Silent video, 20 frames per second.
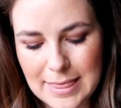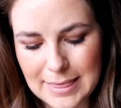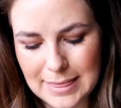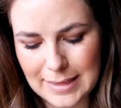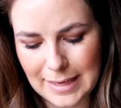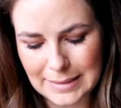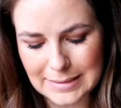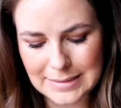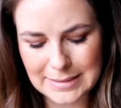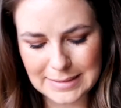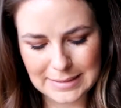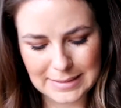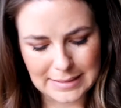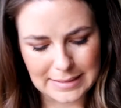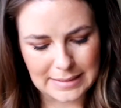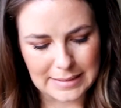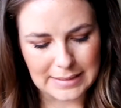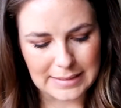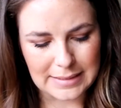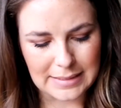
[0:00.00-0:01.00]
Let's
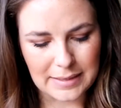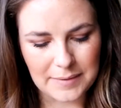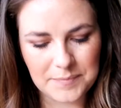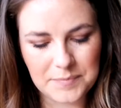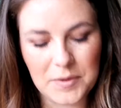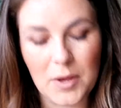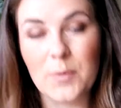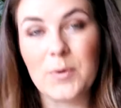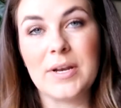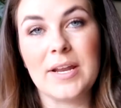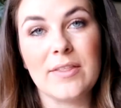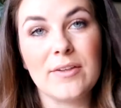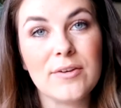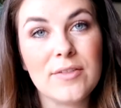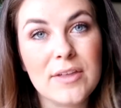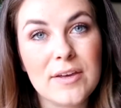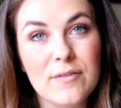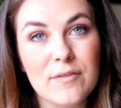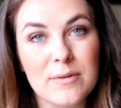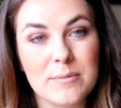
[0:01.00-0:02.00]
see. Oh, another
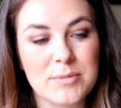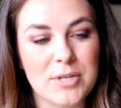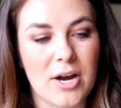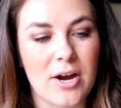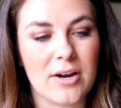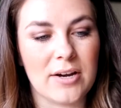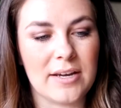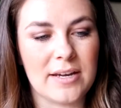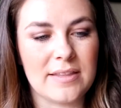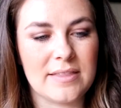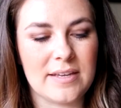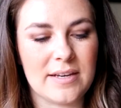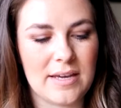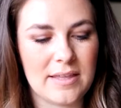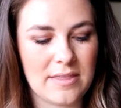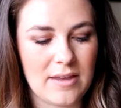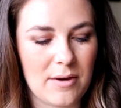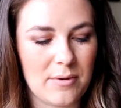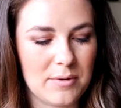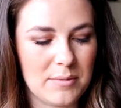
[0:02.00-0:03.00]
thing from Target that I
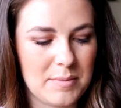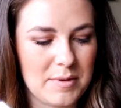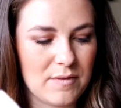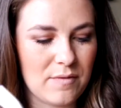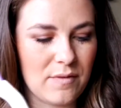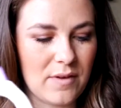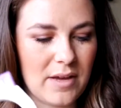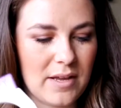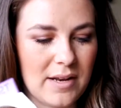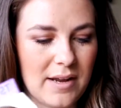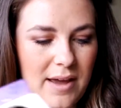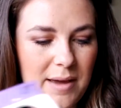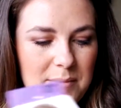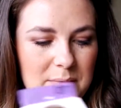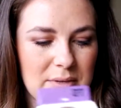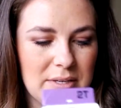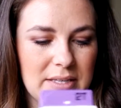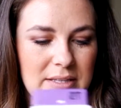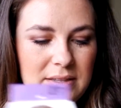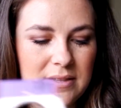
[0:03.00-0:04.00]
thought would be fun.
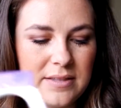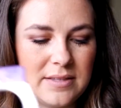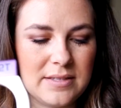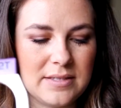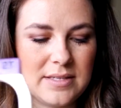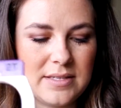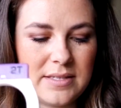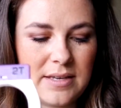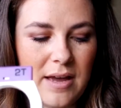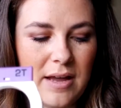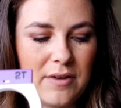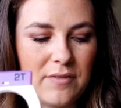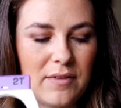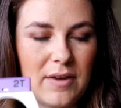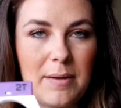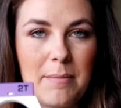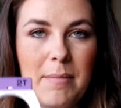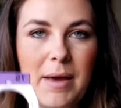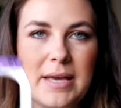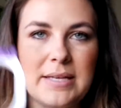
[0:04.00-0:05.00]
This is kind of
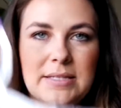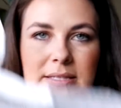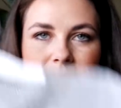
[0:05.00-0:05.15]
like my